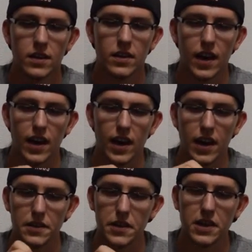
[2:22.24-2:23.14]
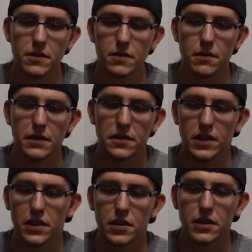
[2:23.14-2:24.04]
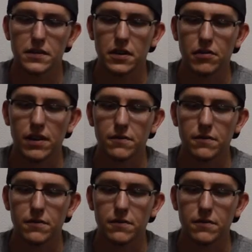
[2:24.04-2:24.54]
Yeah, I think recently cookies and cream